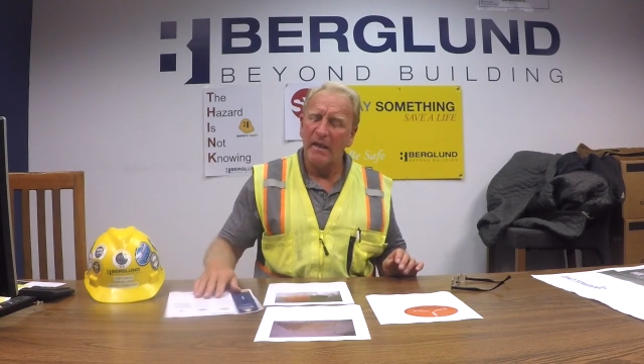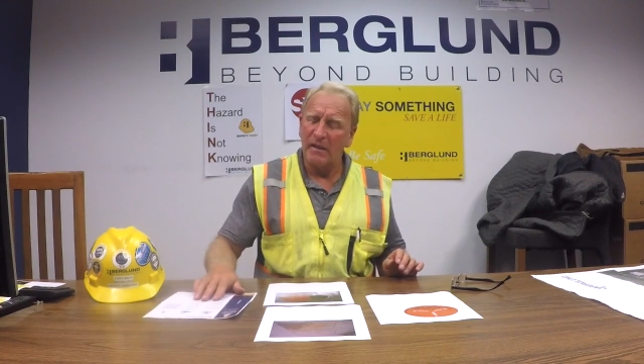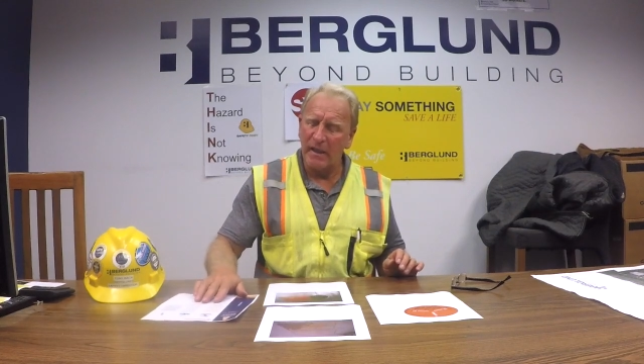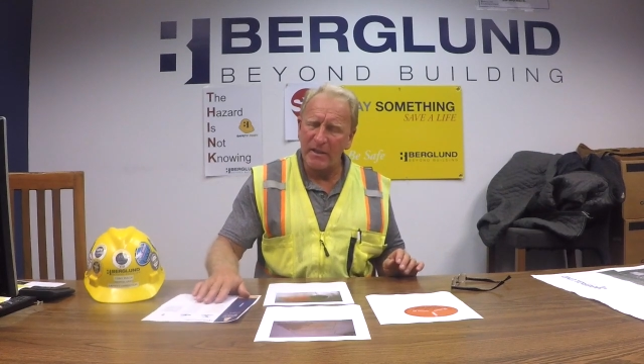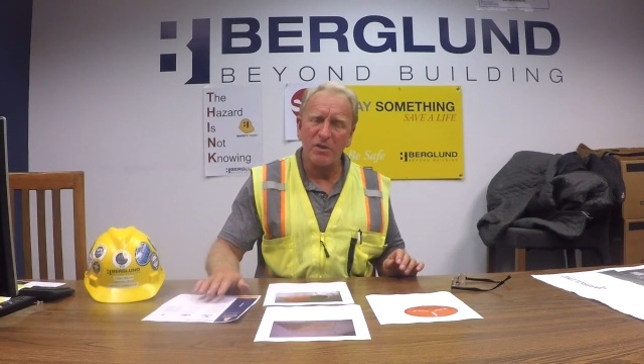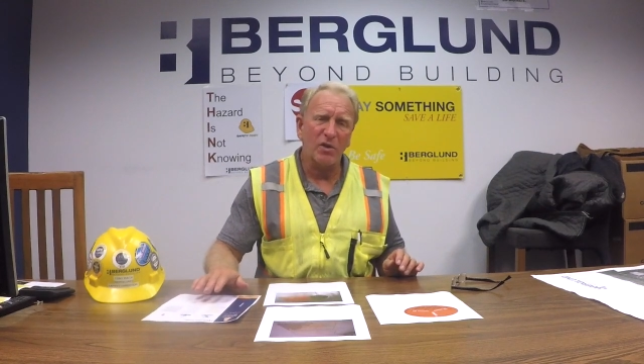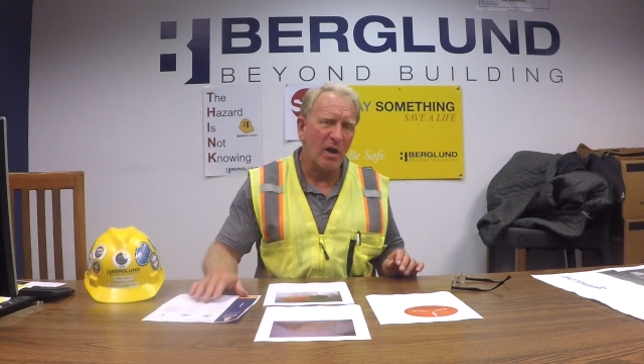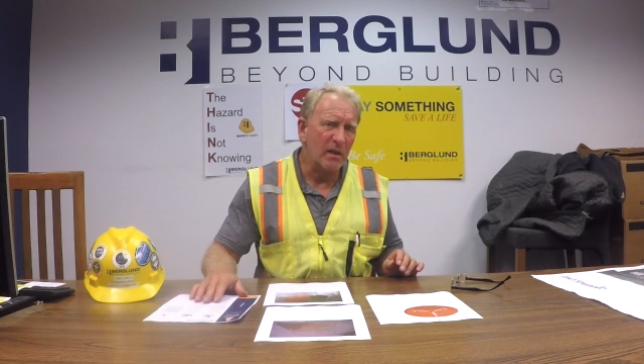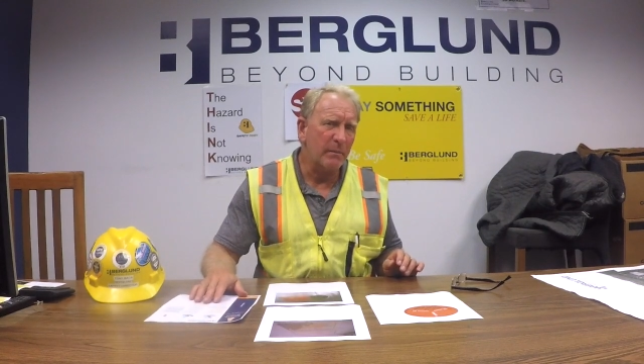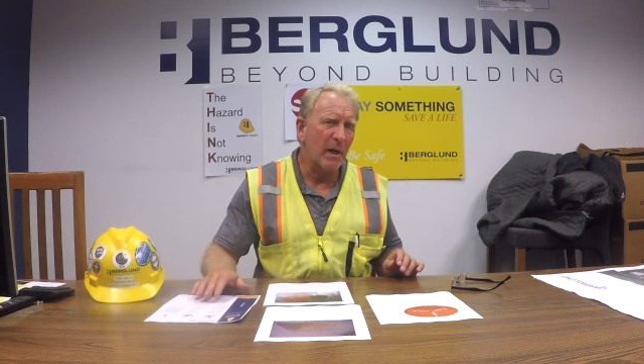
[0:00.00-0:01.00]
Let's
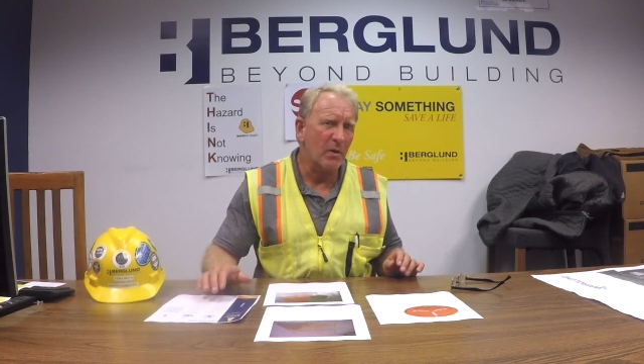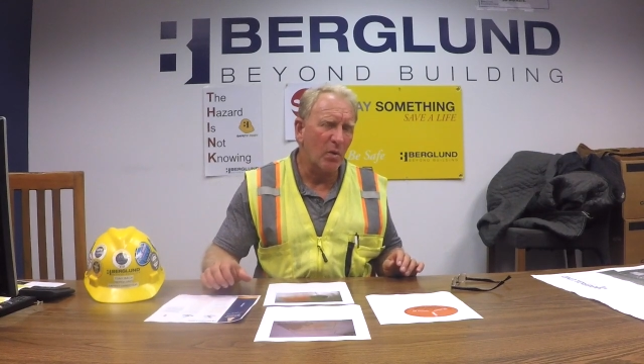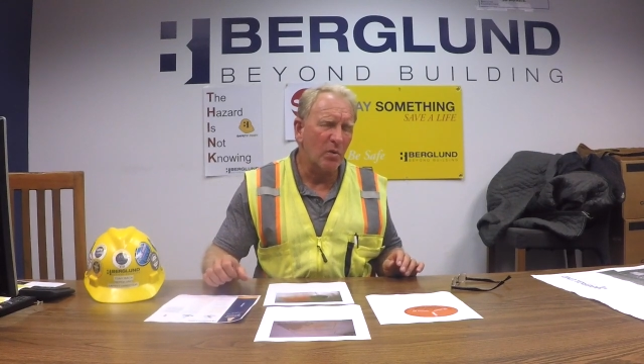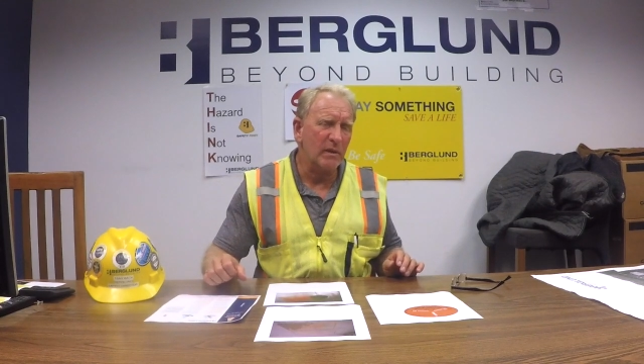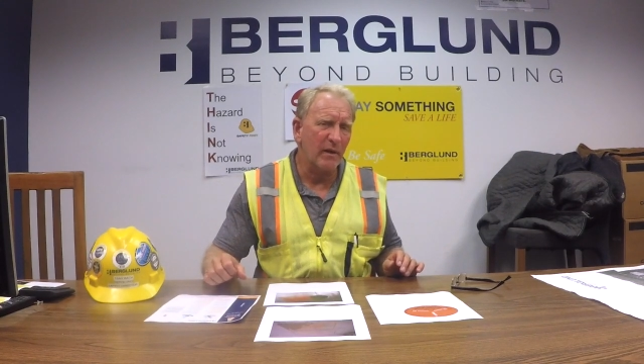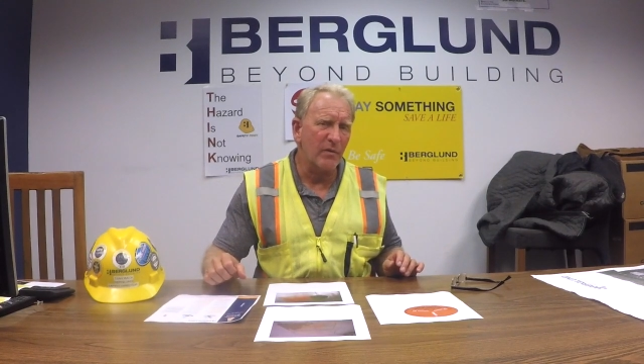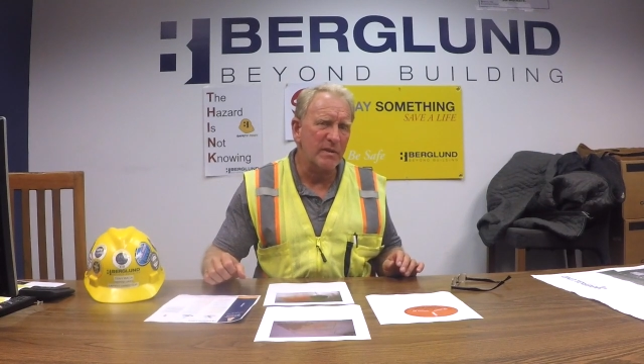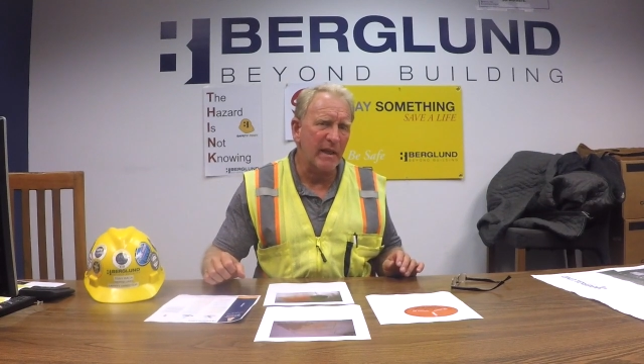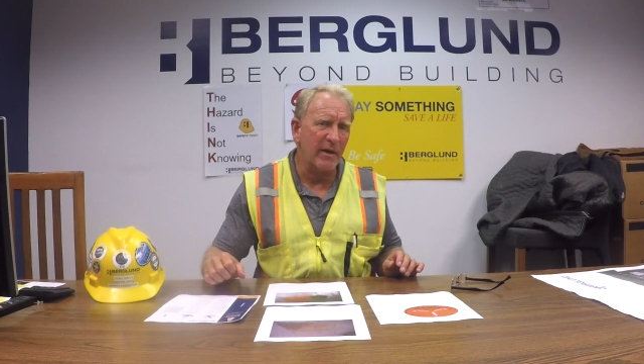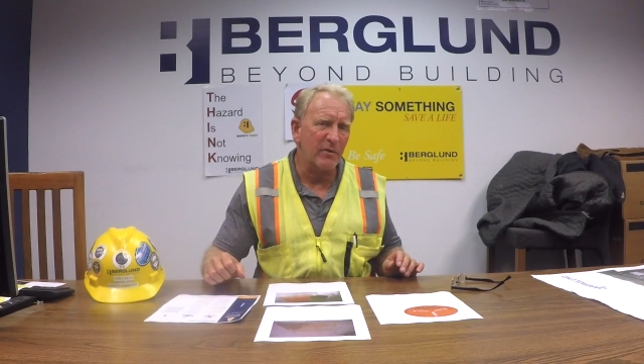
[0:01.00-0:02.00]
talk about hole covers
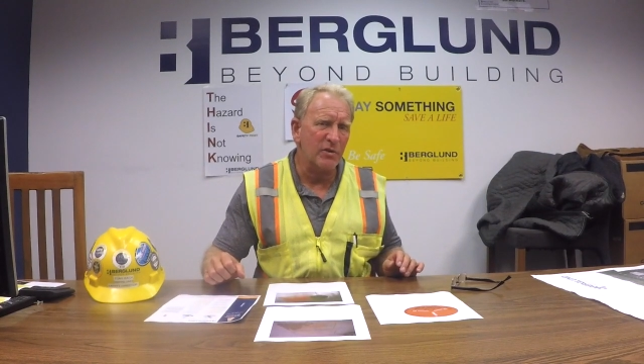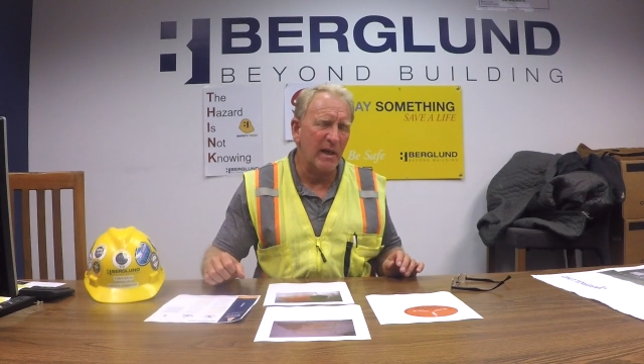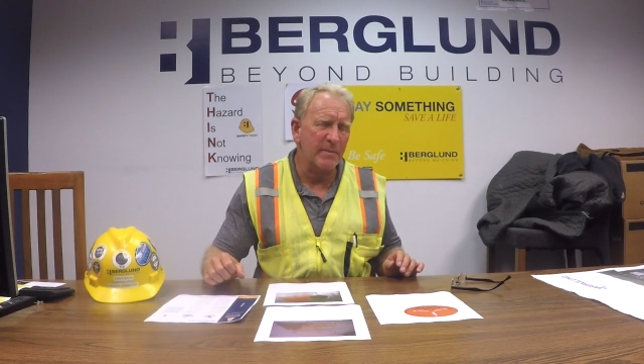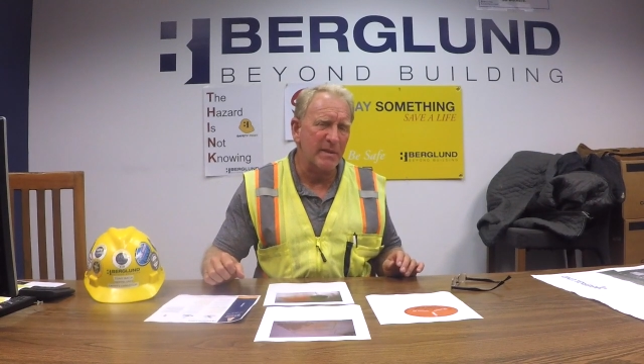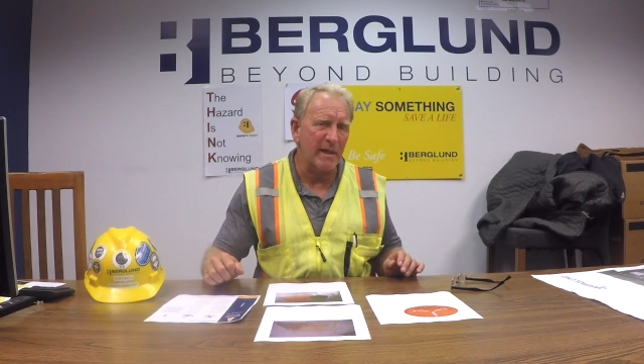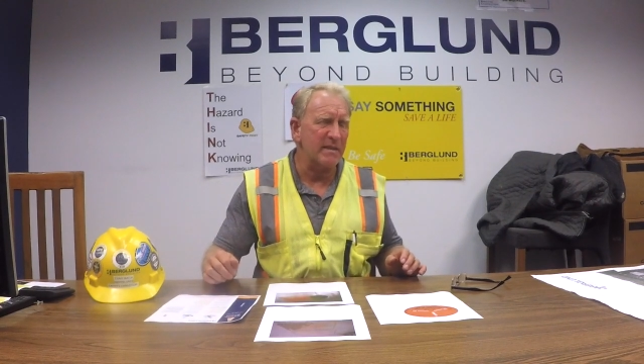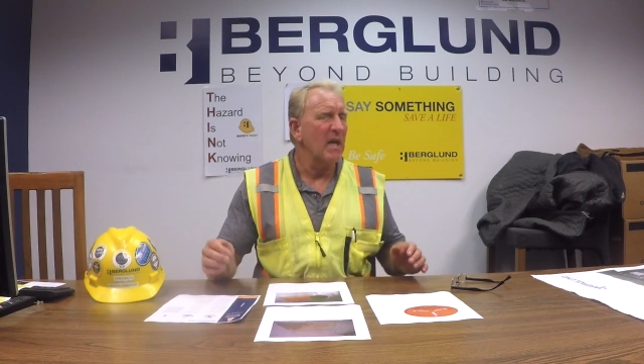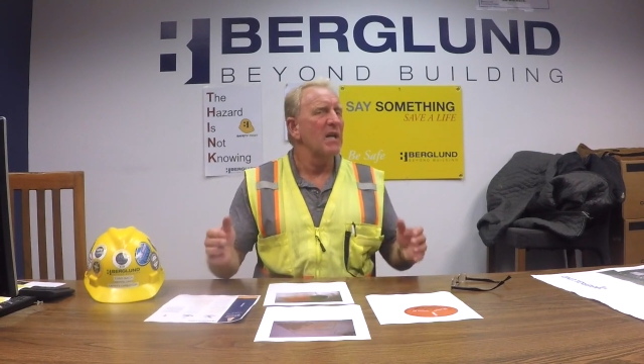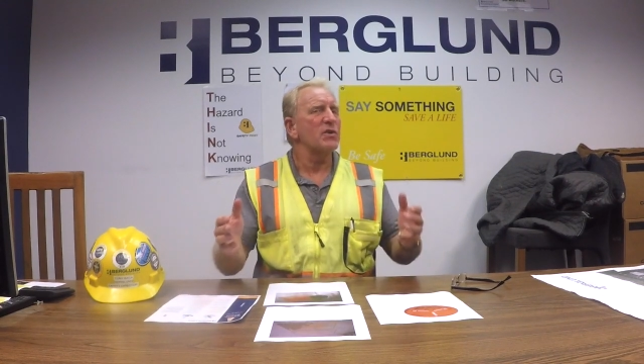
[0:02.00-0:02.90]
on our job sites